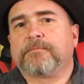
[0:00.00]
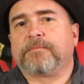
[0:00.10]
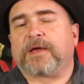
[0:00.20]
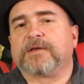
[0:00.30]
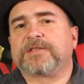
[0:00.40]

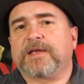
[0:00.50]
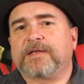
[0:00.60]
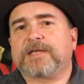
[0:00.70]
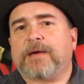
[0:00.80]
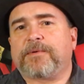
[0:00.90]
Because
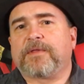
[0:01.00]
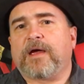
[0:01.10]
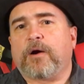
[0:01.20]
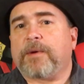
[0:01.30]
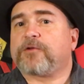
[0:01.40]
things happen
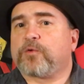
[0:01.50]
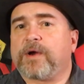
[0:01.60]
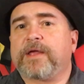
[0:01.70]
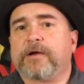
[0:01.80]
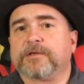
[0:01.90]
there about
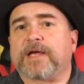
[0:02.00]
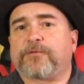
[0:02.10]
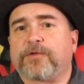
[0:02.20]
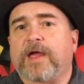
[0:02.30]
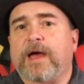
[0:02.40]
20 years
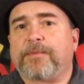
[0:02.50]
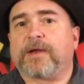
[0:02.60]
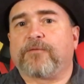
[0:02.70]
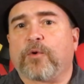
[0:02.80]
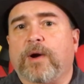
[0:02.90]
after they happen
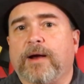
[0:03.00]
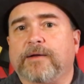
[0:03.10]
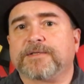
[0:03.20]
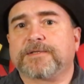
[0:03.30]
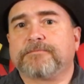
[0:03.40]
everywhere
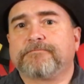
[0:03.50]
else.